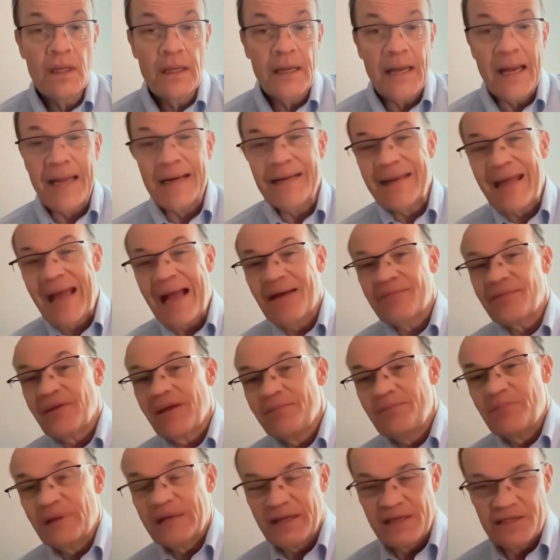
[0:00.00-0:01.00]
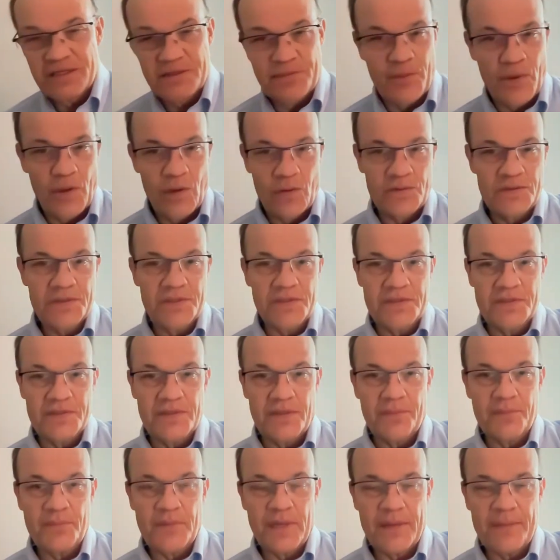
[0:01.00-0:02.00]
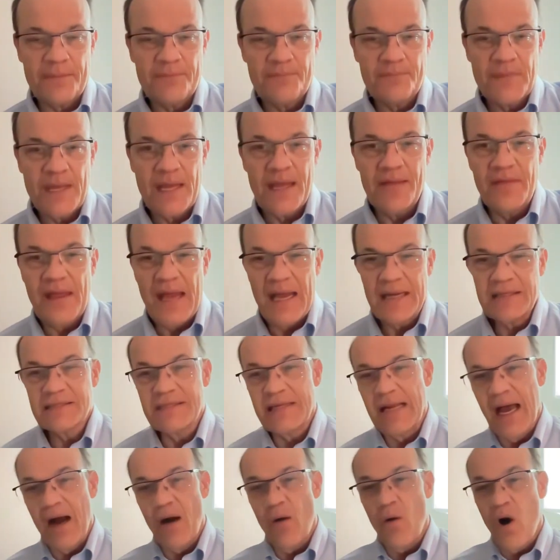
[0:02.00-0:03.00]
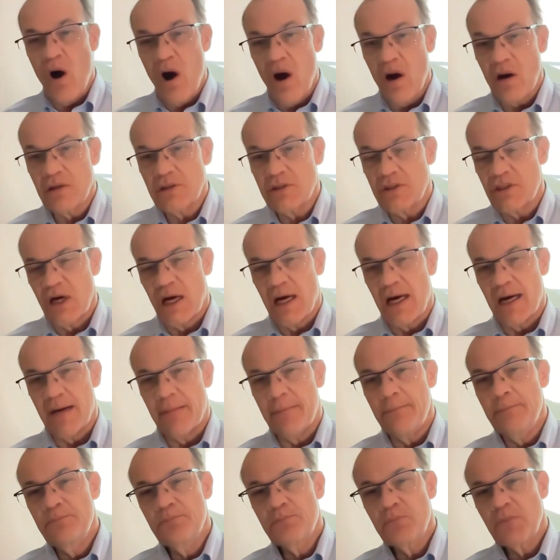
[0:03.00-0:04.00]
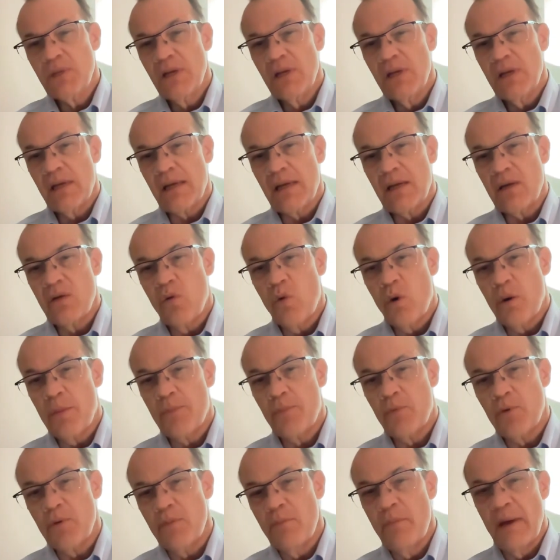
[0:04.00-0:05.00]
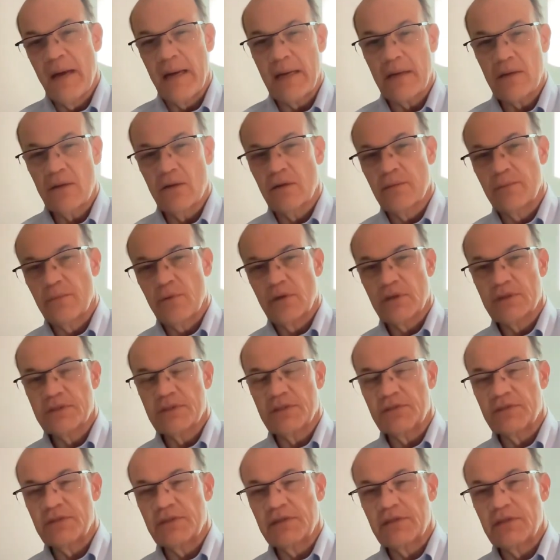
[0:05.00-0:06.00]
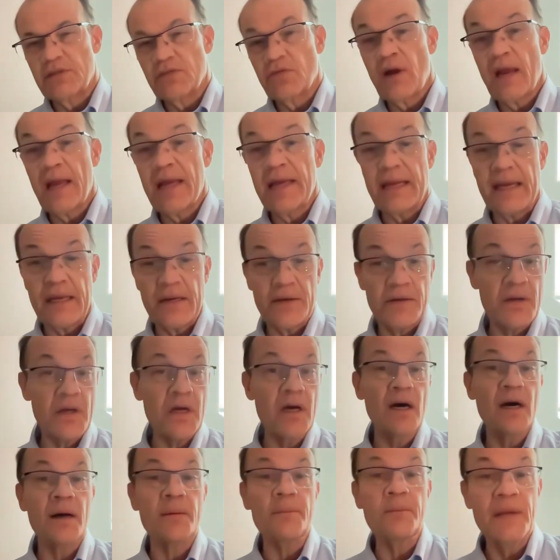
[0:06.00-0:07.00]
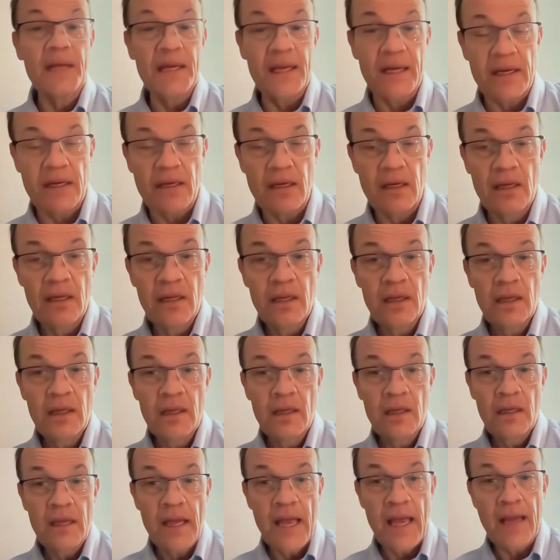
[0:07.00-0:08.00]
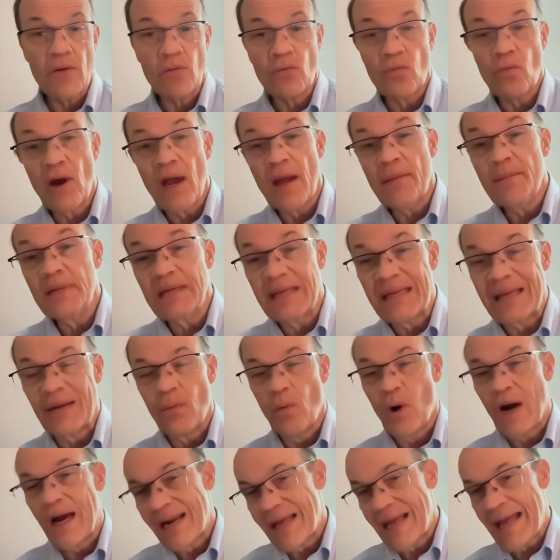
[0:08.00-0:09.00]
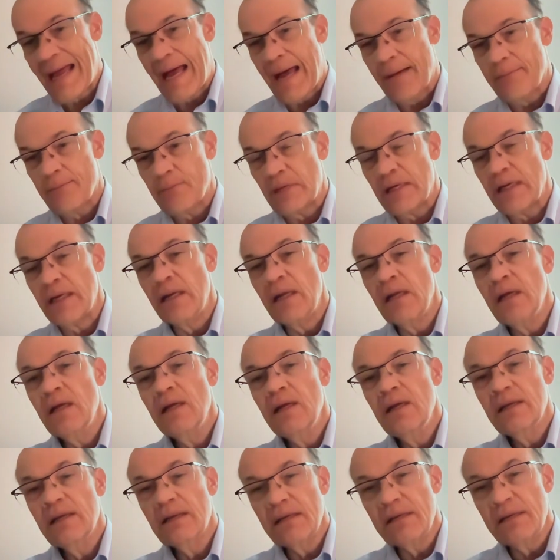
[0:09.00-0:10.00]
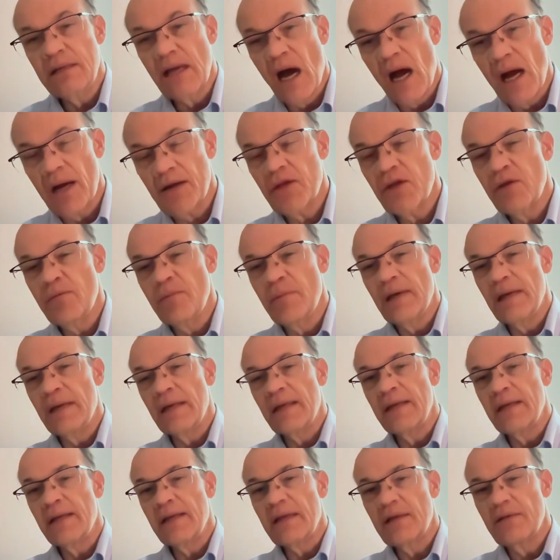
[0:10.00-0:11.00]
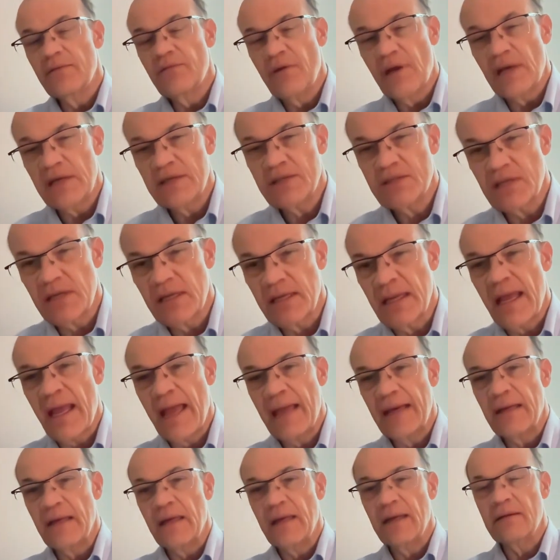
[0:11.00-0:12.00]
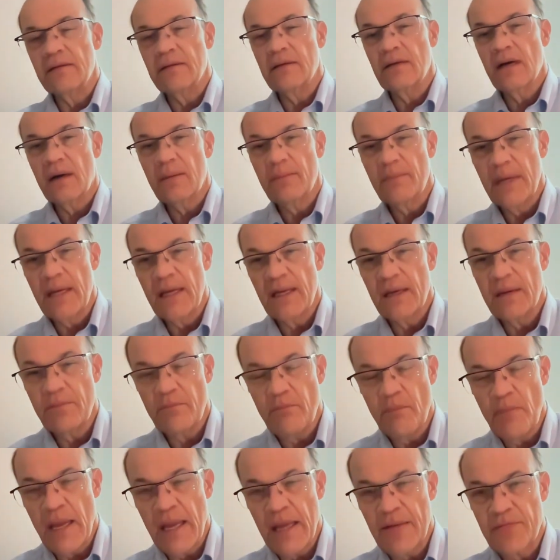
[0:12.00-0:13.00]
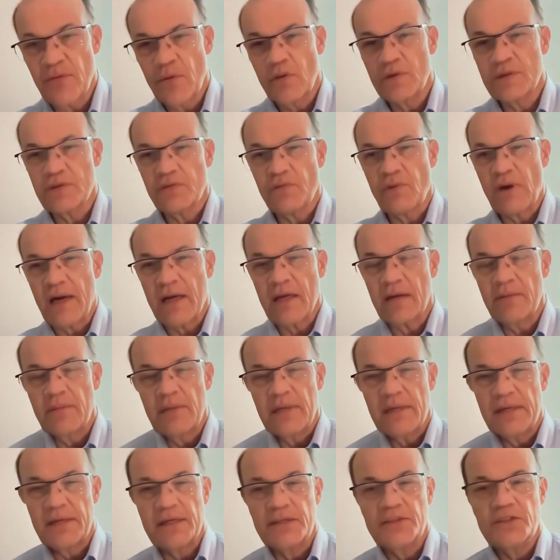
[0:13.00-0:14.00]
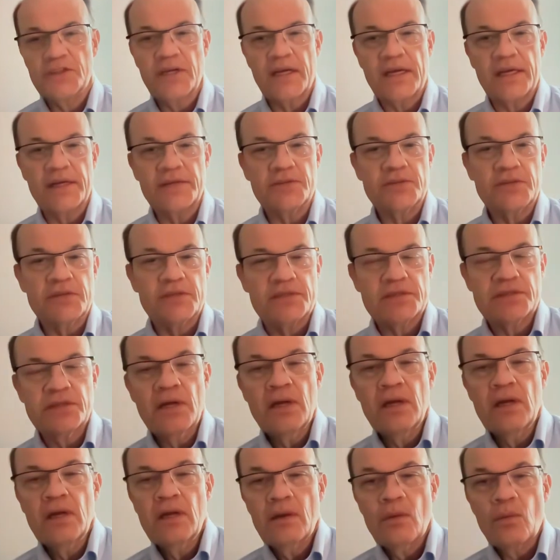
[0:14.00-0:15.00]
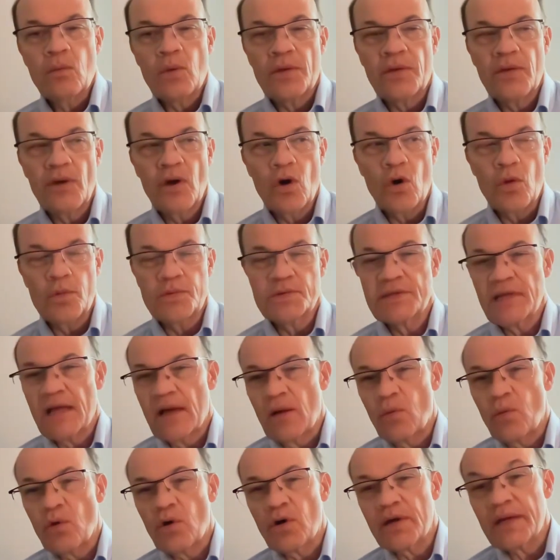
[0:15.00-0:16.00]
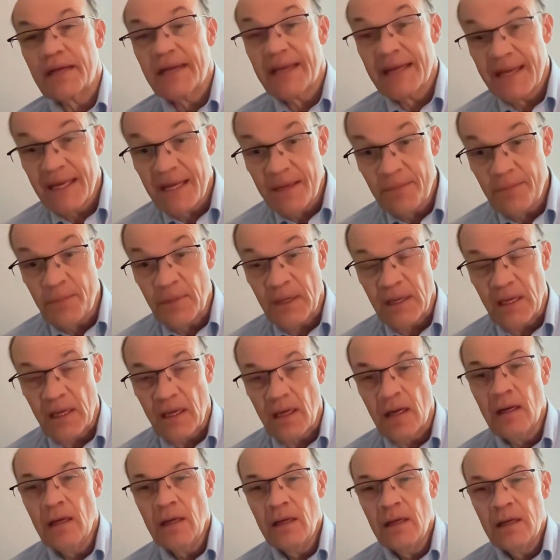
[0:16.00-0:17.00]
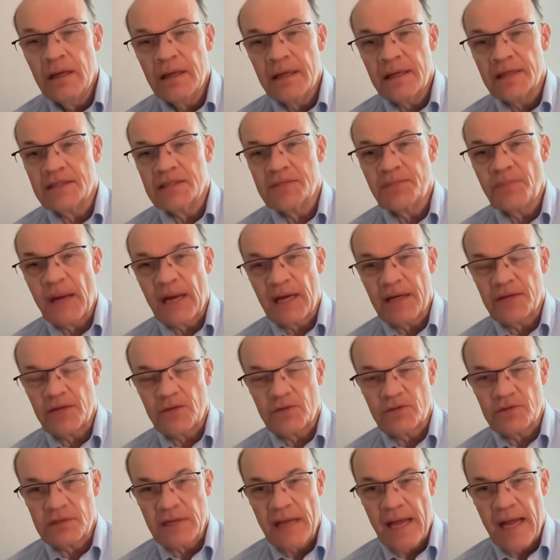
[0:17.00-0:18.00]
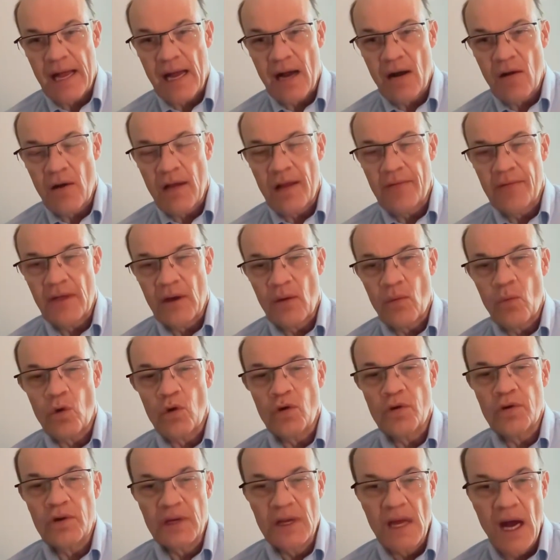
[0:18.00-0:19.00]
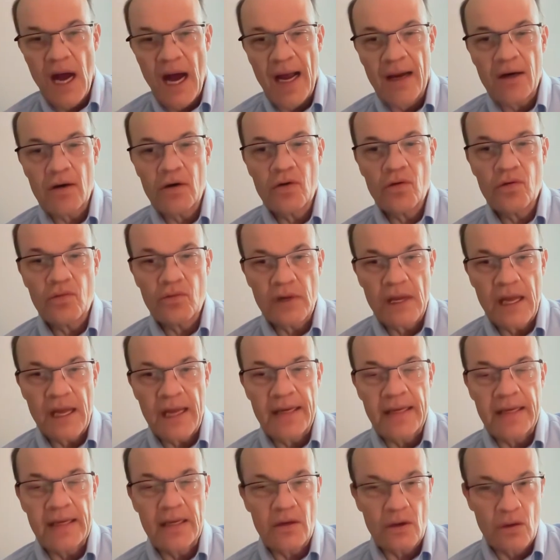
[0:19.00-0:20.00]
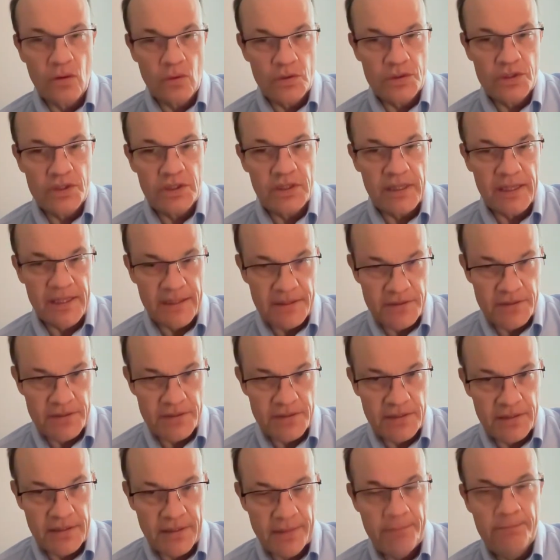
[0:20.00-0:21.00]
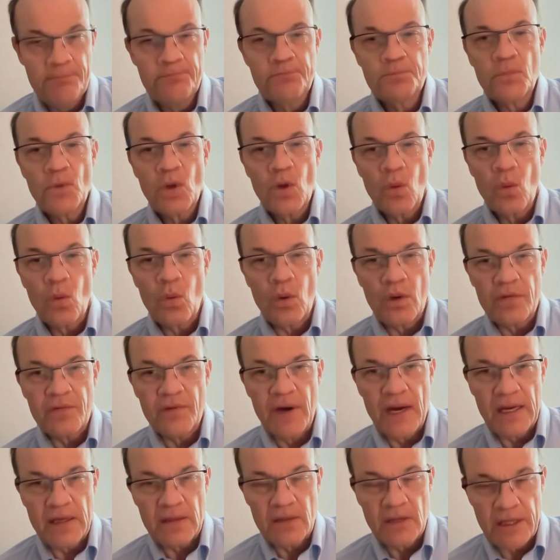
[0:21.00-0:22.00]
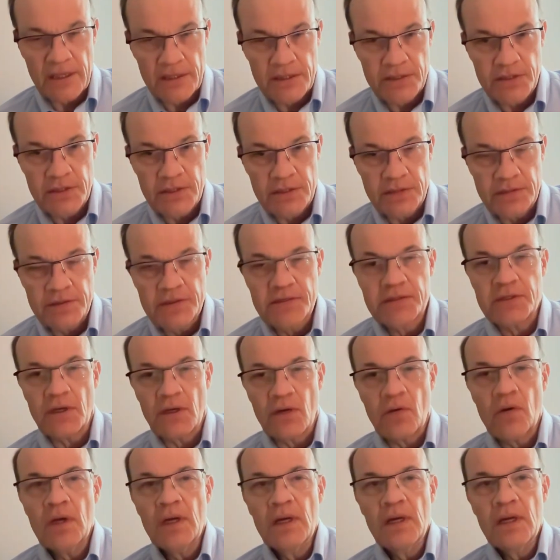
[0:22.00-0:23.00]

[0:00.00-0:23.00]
and now they've been exposed to something. And that's now our job at corporate medical emergency training, to come in and remedy what happened, document it, investigate it, come in, make those recommended changes, with hopes that we're keeping inspectors out and that we're not creating an OSHA incident or a violation. So